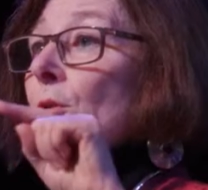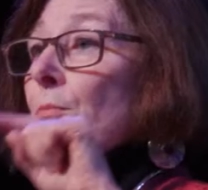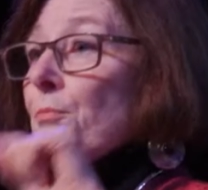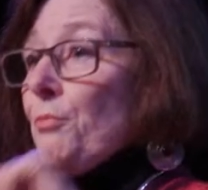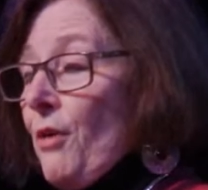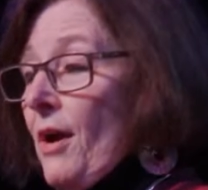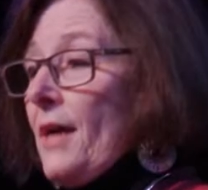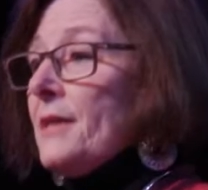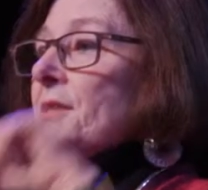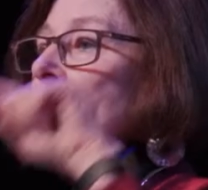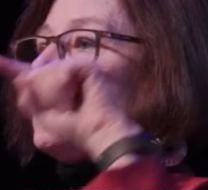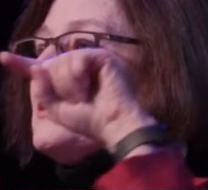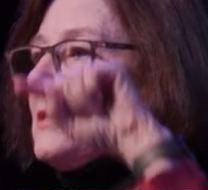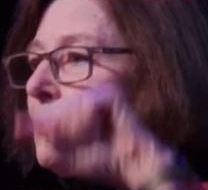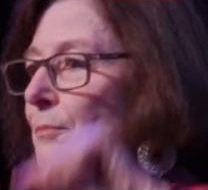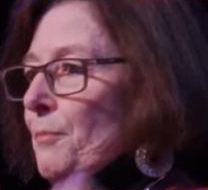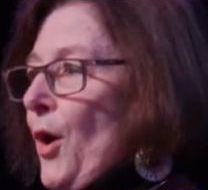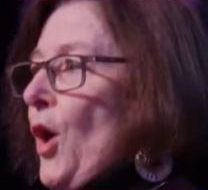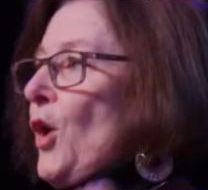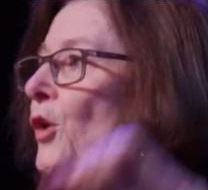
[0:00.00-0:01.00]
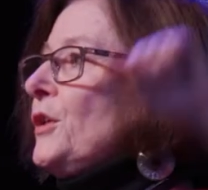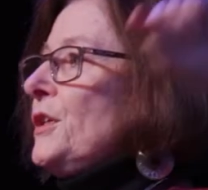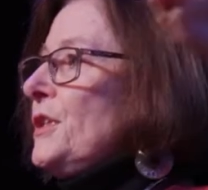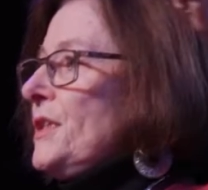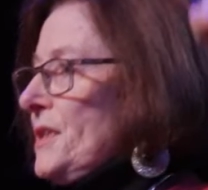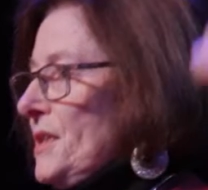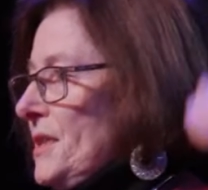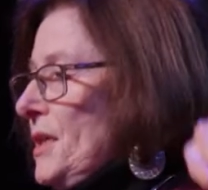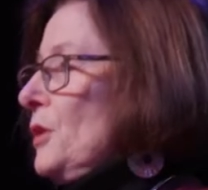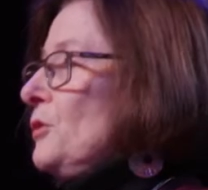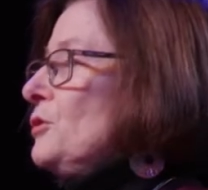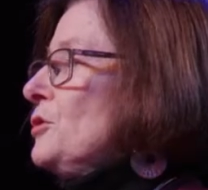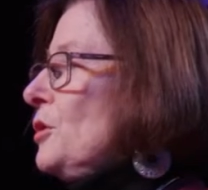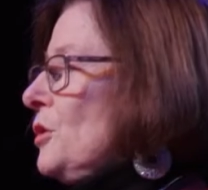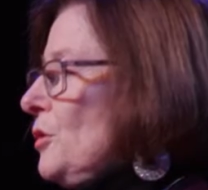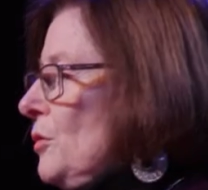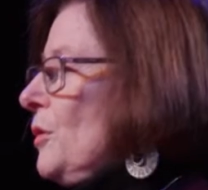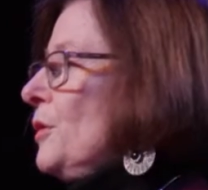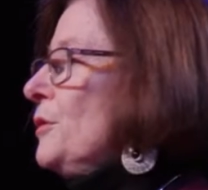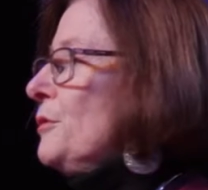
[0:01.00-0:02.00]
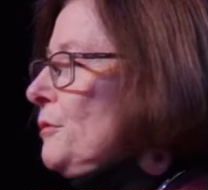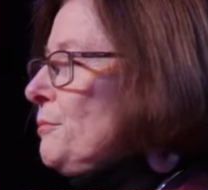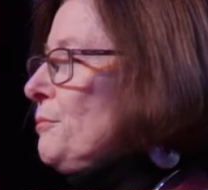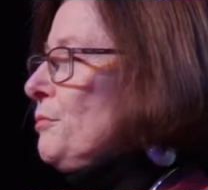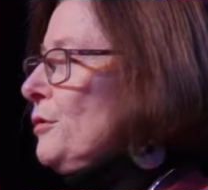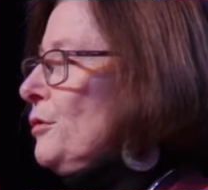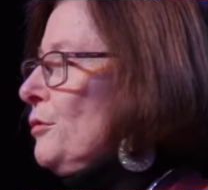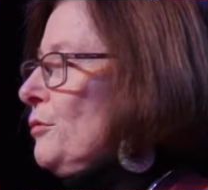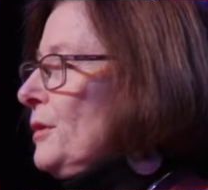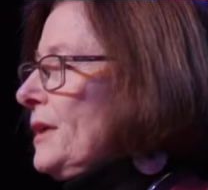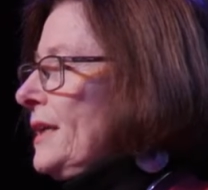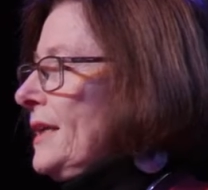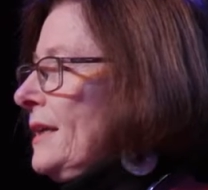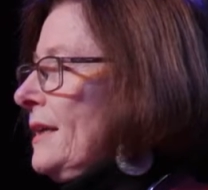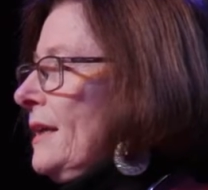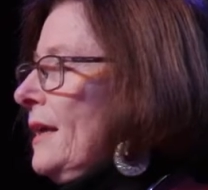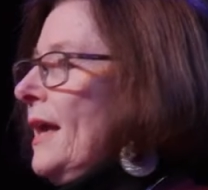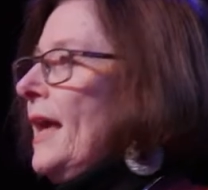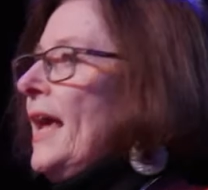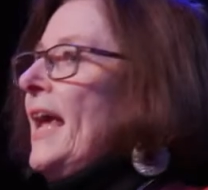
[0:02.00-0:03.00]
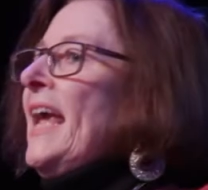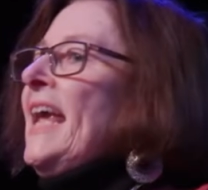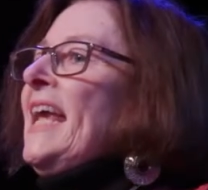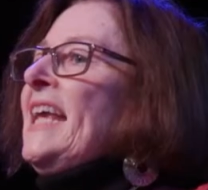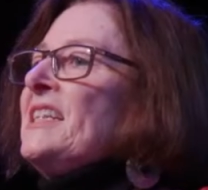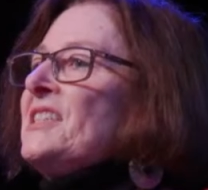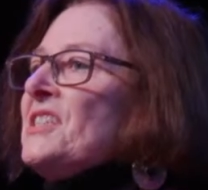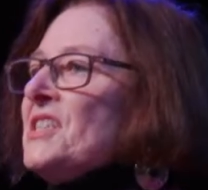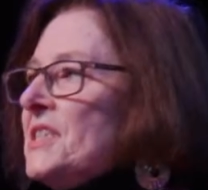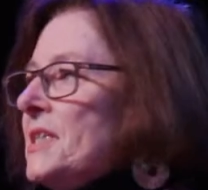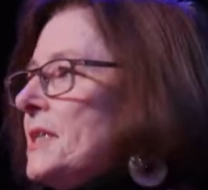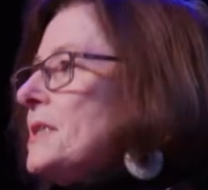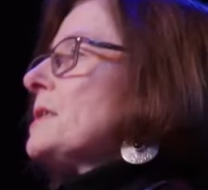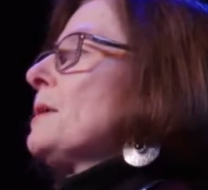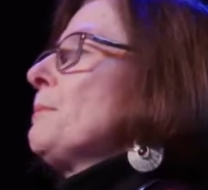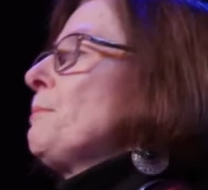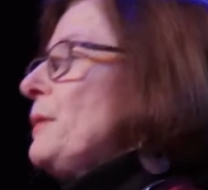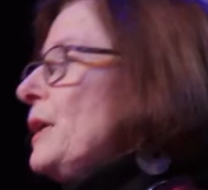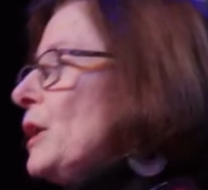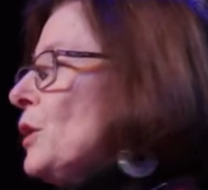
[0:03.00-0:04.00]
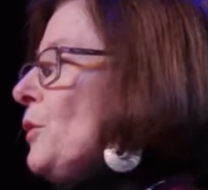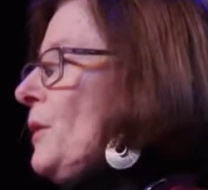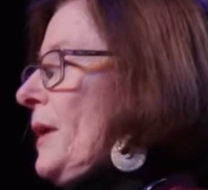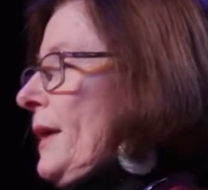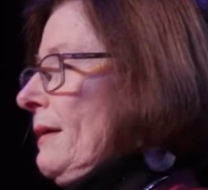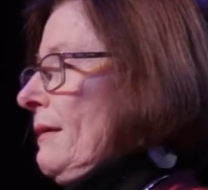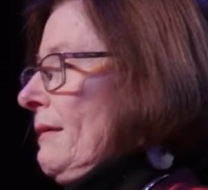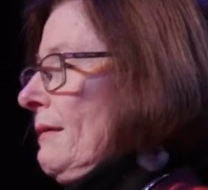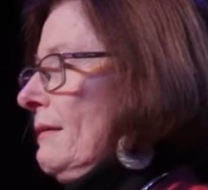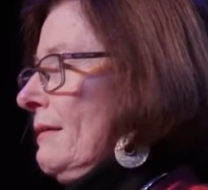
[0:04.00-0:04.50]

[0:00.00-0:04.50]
to process the barley to sell to Corona Brewery is disappearing.